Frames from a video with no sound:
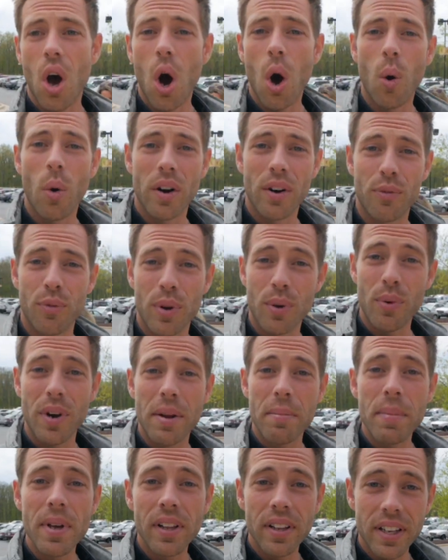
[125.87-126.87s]
Oh, and if we
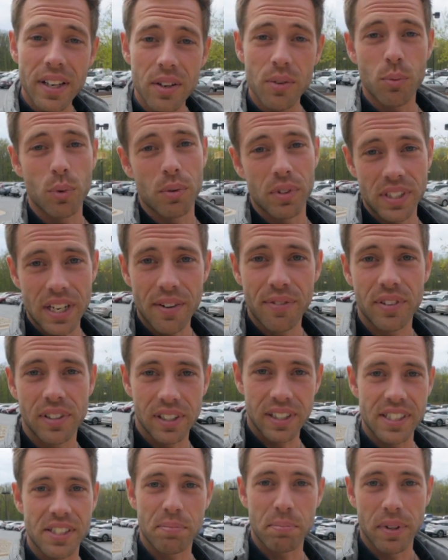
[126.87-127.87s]
win $1 million, we'll
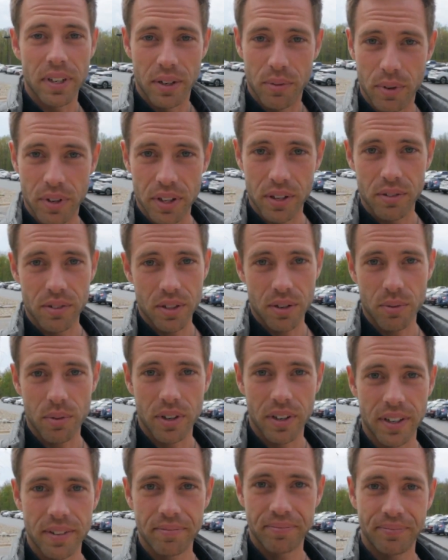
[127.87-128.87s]
definitely split it with you, don't
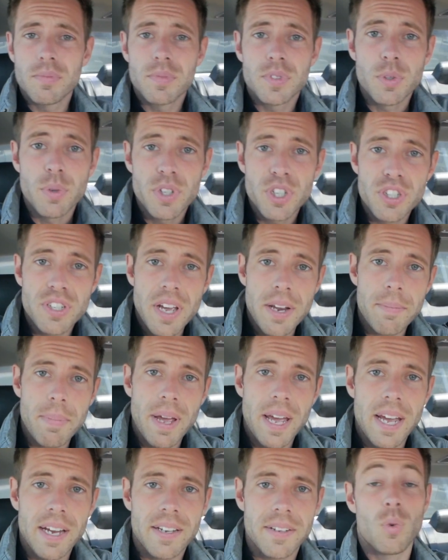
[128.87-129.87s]
worry. So we just got
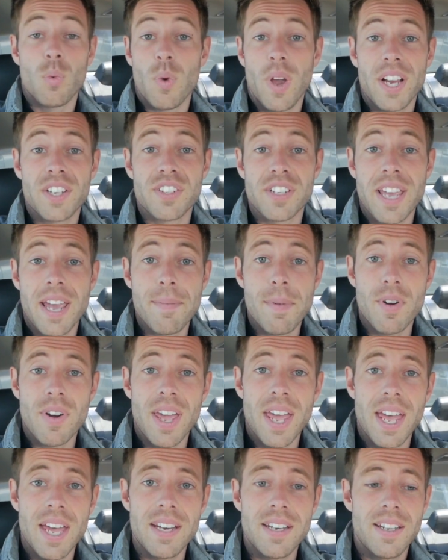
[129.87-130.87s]
back. We actually came out
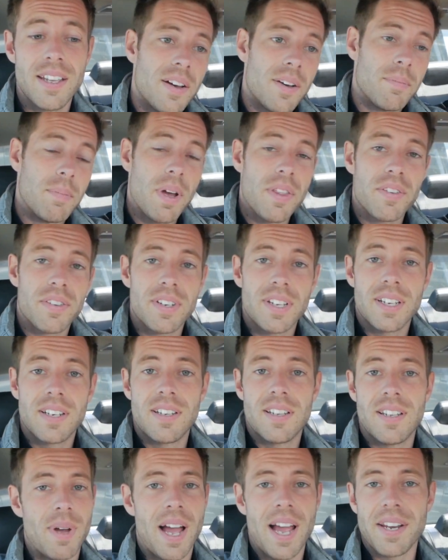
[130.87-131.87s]
ahead. Mother
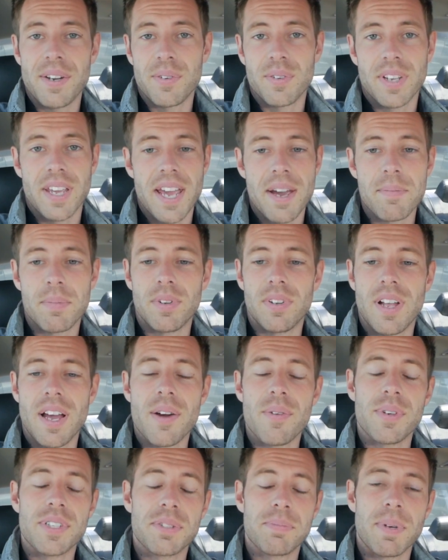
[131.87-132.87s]
did. I don't gamble.
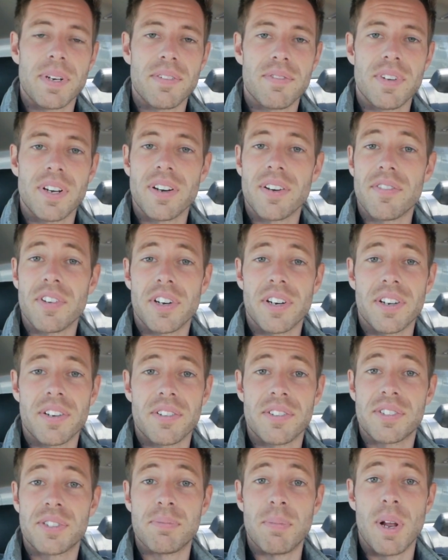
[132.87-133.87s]
I always spend very, very
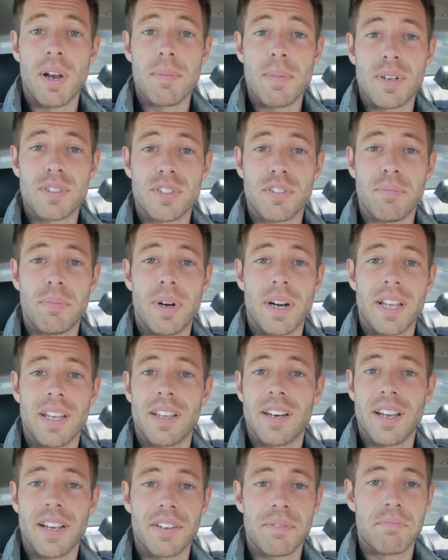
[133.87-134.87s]
small amounts of money,
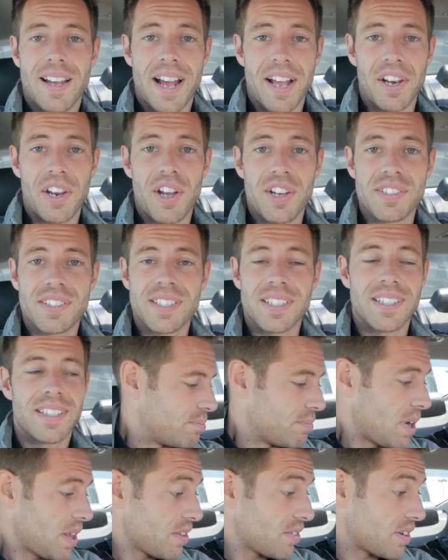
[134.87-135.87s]
and I lost it.
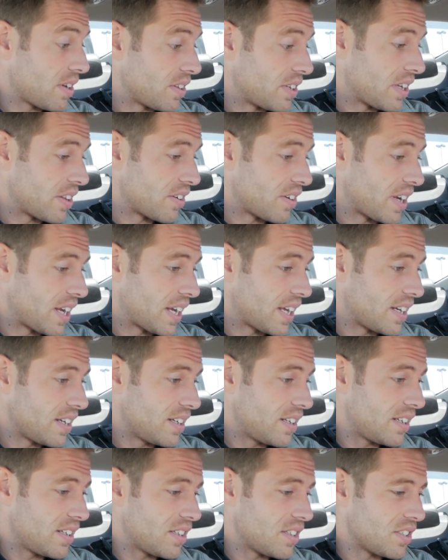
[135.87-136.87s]
Mother, on the other
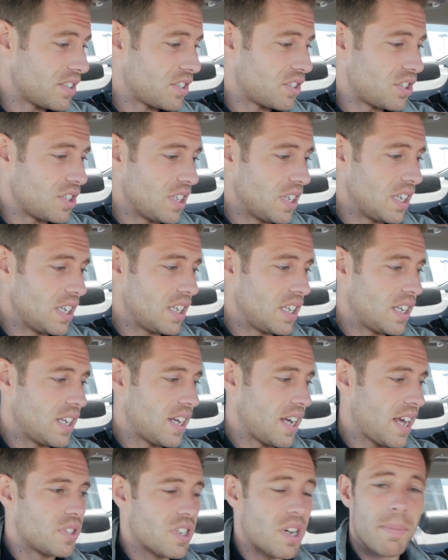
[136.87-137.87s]
hand,
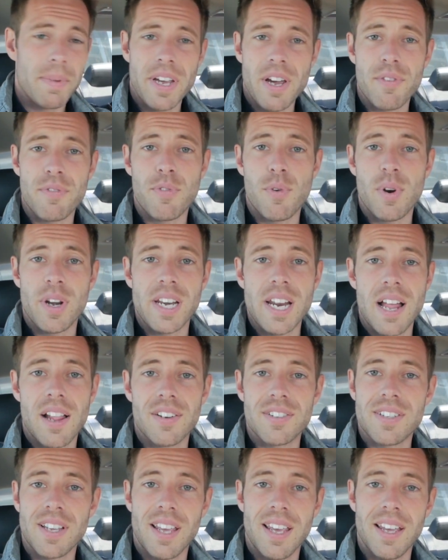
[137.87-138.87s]
she is coming out
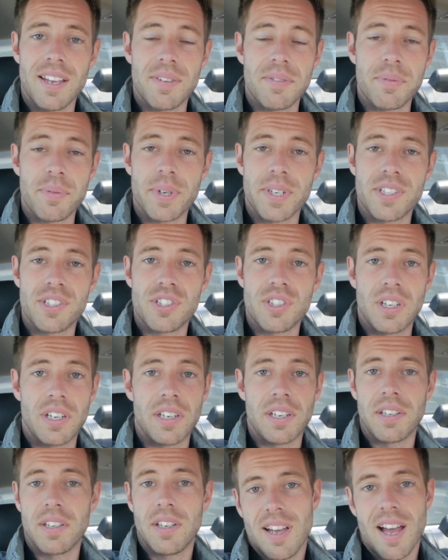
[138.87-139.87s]
$40 ahead, which
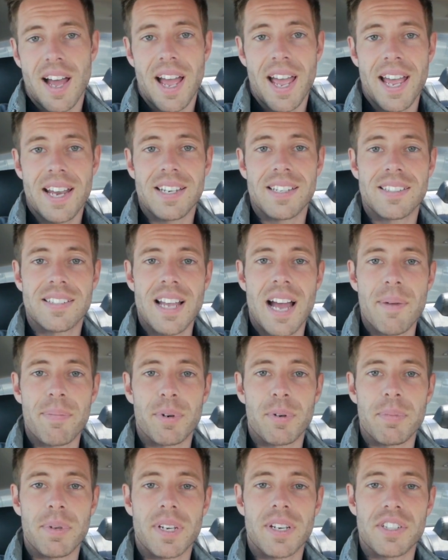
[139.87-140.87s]
I had to stop
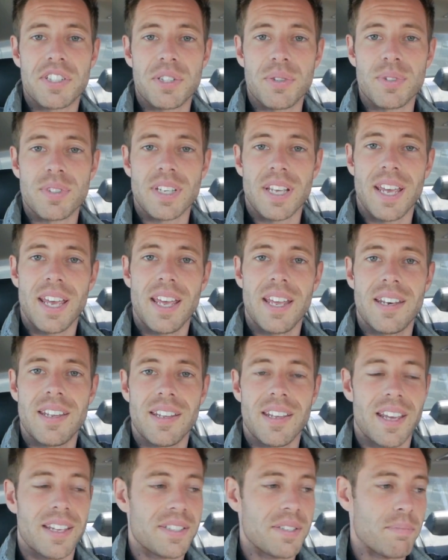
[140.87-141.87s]
her because she was ahead,
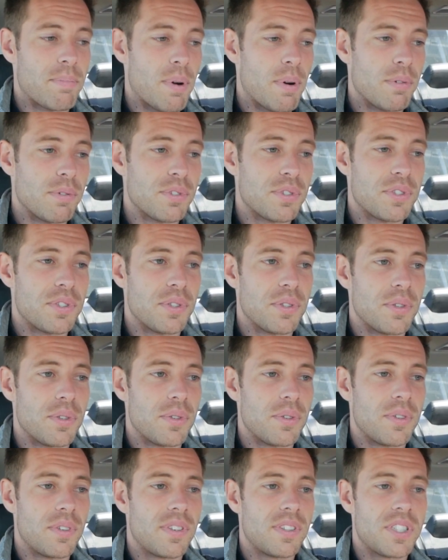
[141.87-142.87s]
as opposed
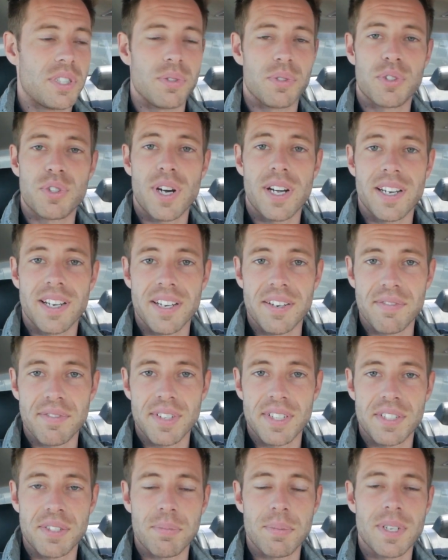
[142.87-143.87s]
to she was trying to
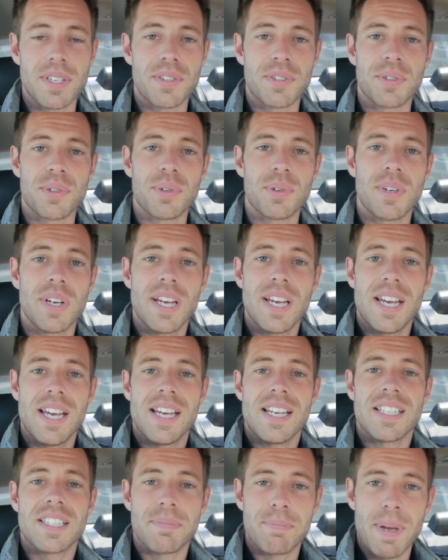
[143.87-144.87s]
convince me to
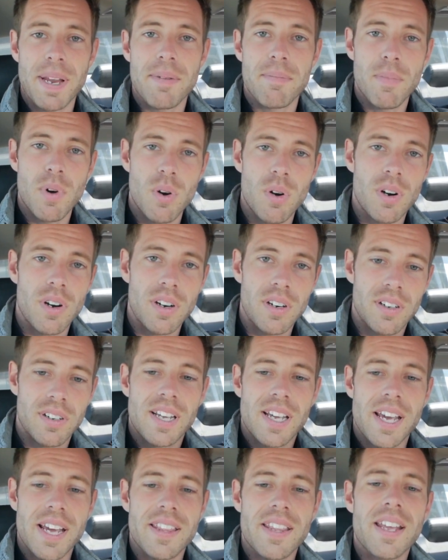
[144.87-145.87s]
spend more,
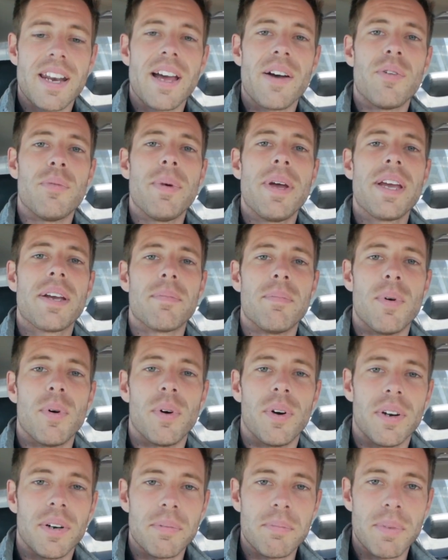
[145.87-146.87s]
and then I will make
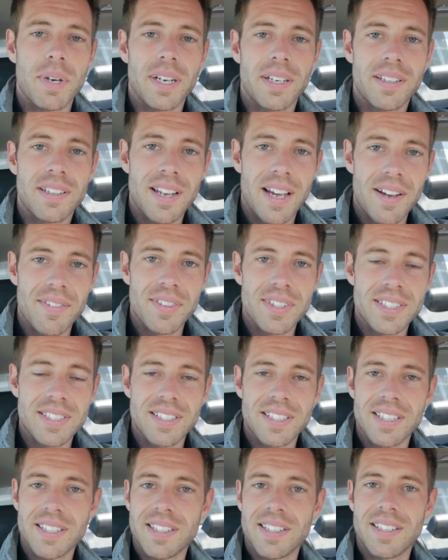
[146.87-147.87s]
more. But
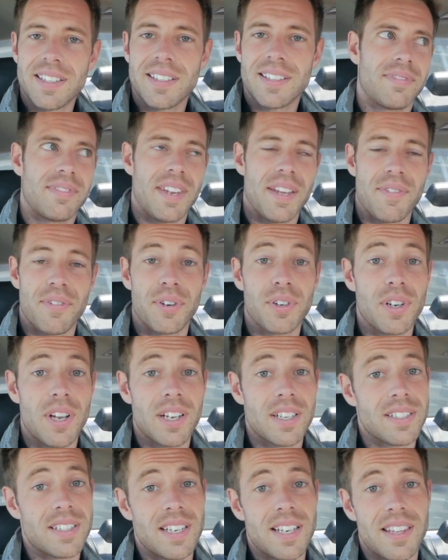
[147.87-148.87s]
obviously, if her
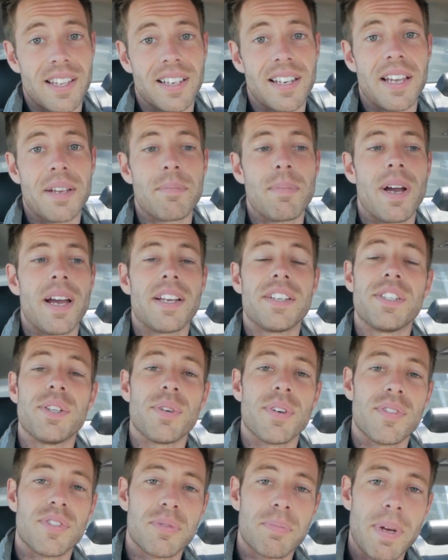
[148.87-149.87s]
luck is anything like mine, she
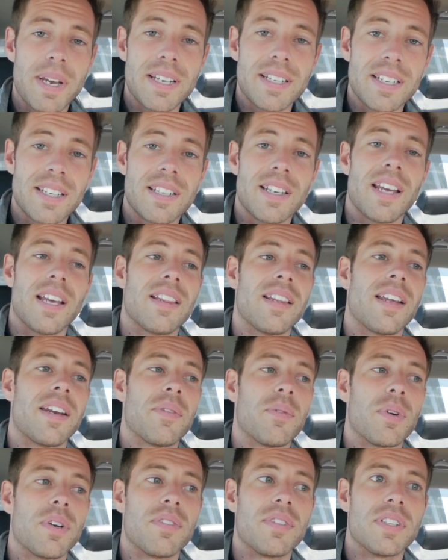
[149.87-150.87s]
would have spent it, and then
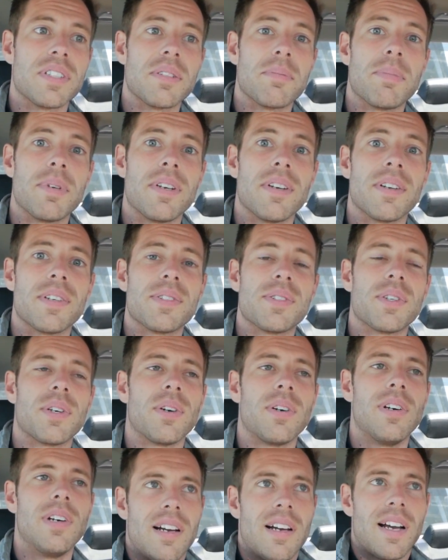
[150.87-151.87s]
it would have disappeared.
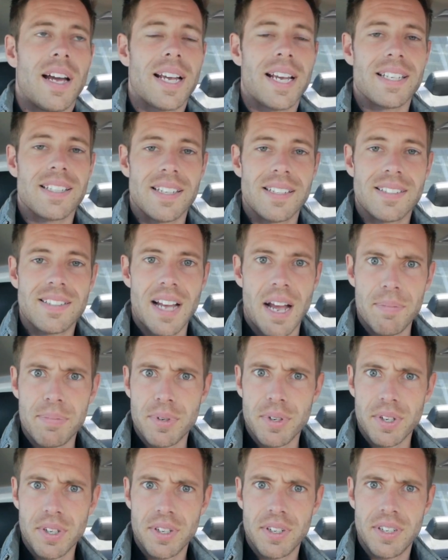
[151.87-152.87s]
So I guess I
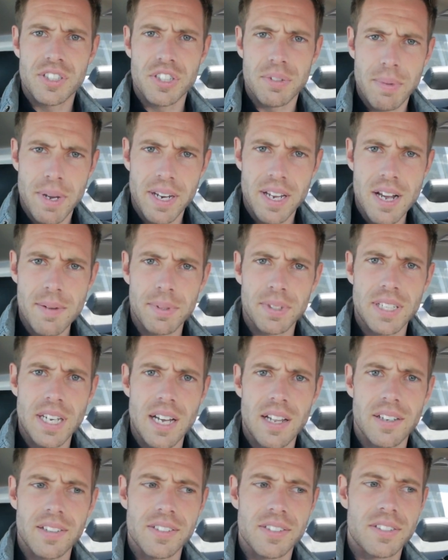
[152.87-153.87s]
stopped her. She made a couple
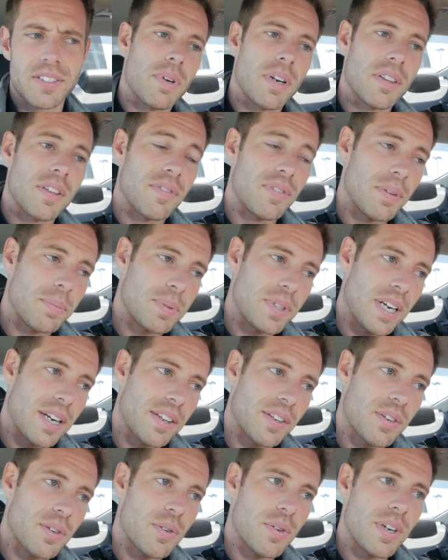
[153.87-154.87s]
dollars, but on the flip side
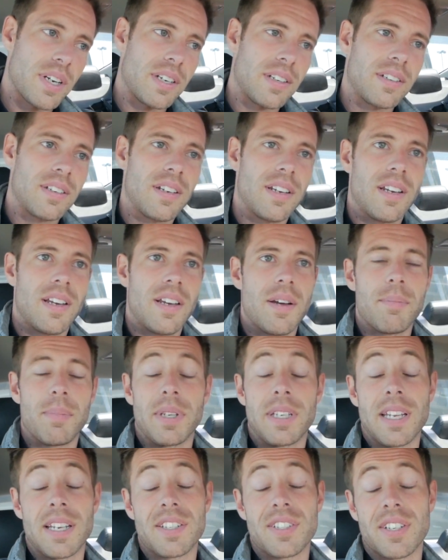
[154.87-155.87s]
of the coin,
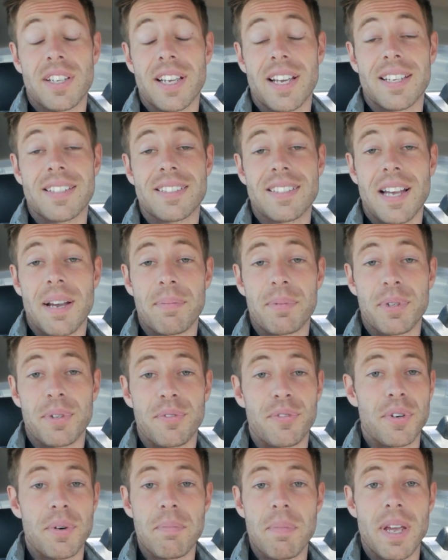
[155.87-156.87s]
potentially I stopped
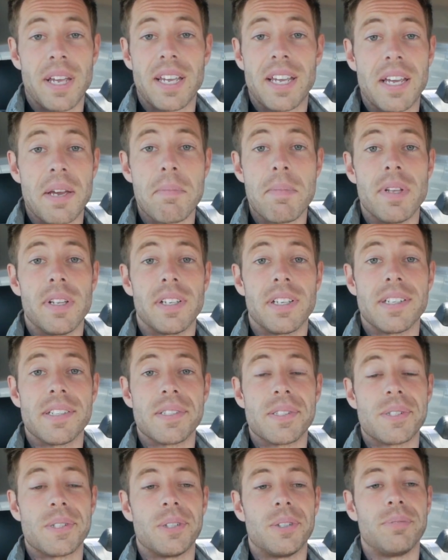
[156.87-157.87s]
her from making $1
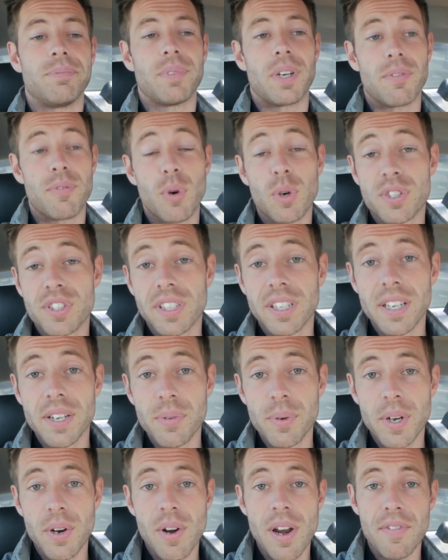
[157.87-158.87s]
million. So
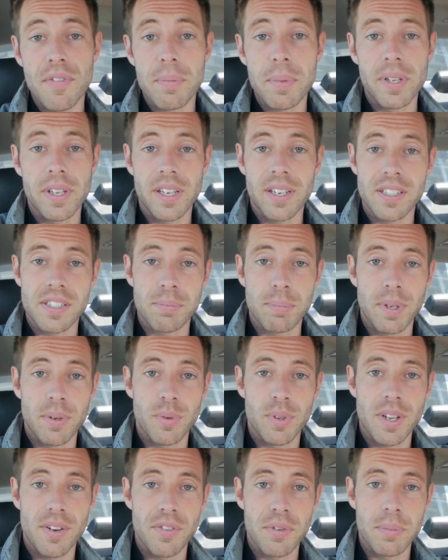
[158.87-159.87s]
unfortunately, we don't have $1 million to split
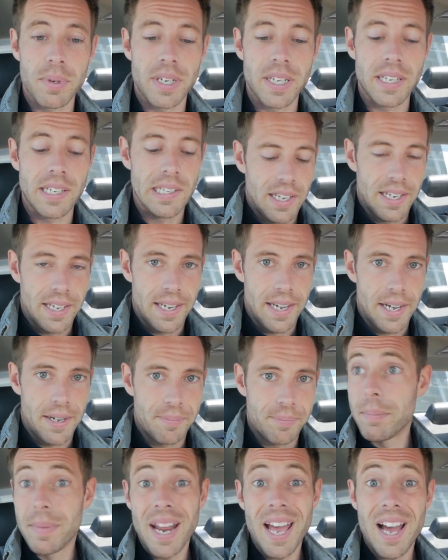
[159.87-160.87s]
with everybody. Yeah.
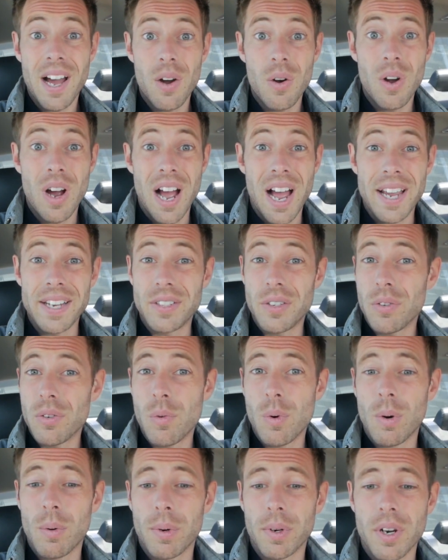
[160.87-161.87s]
Now, I don't
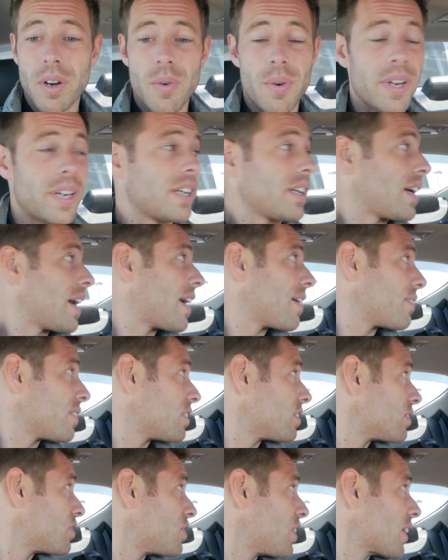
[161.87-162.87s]
know where we're going. I
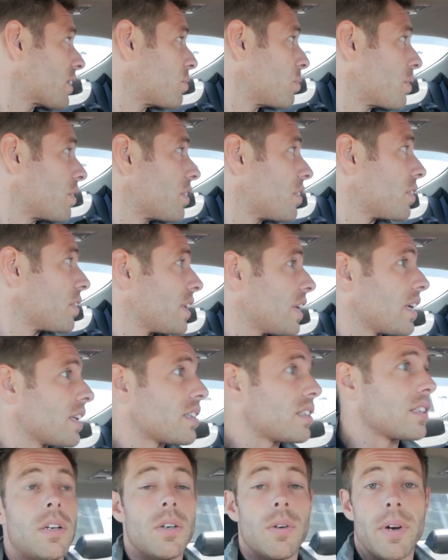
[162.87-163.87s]
haven't checked with her yet.
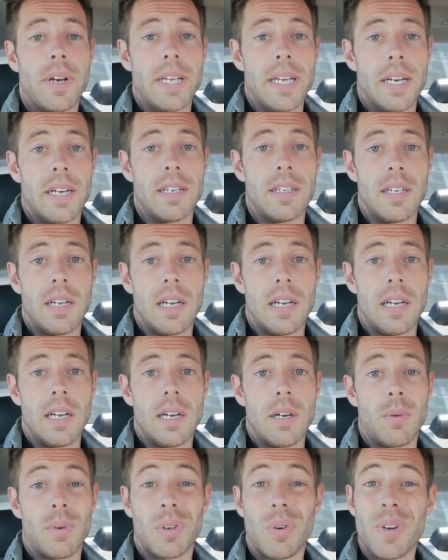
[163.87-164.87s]
No idea.
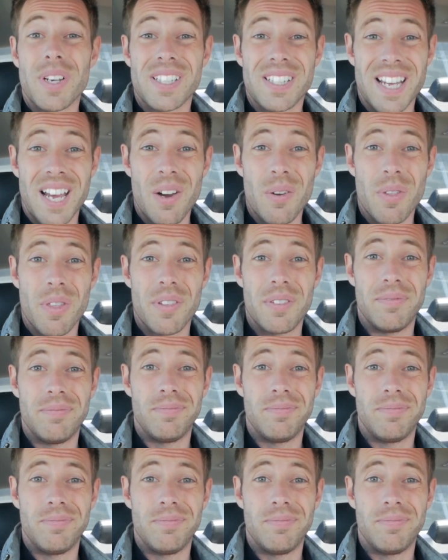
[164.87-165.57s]
We're going south.